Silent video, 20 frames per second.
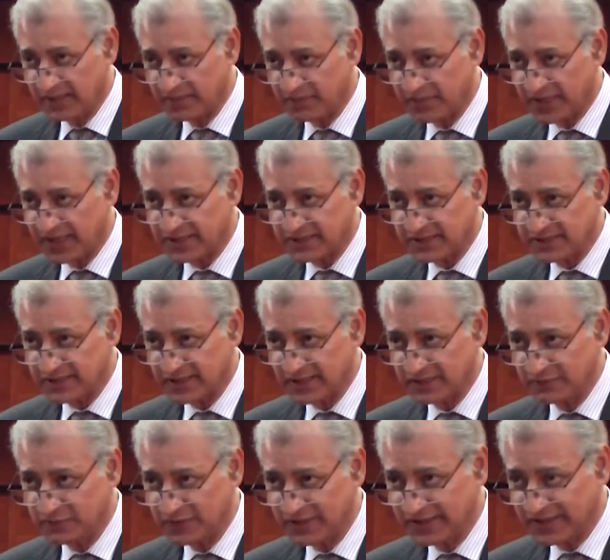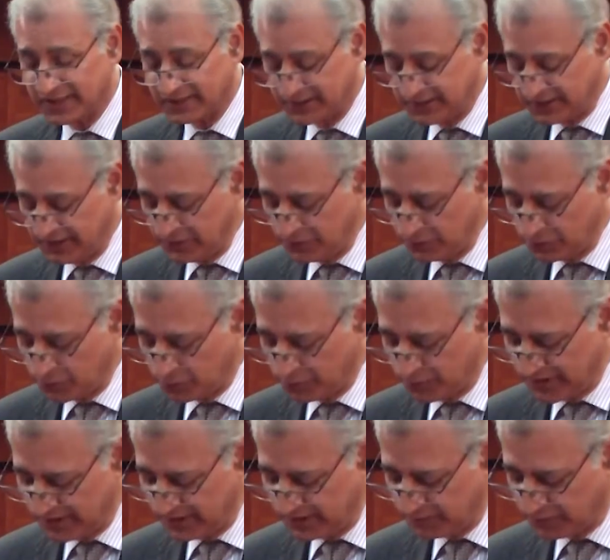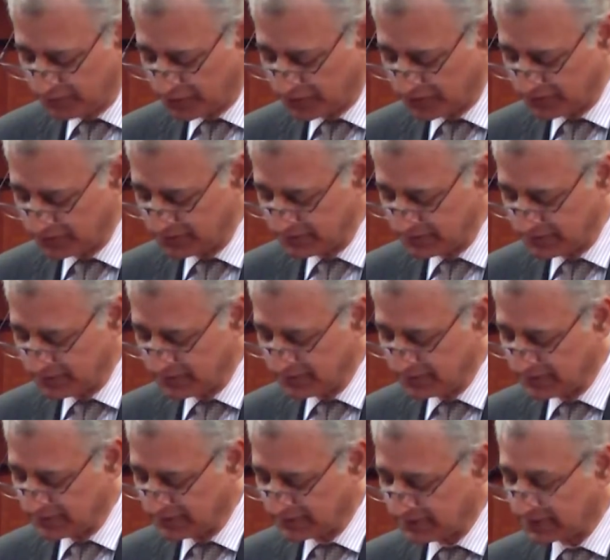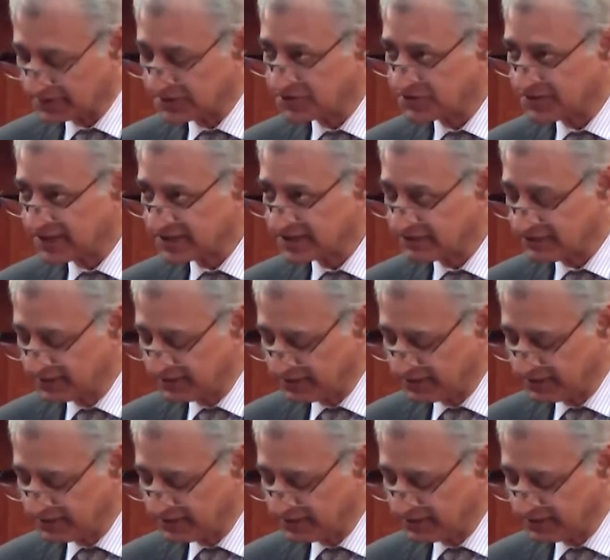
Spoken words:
Pakistan will continue to build upon the structural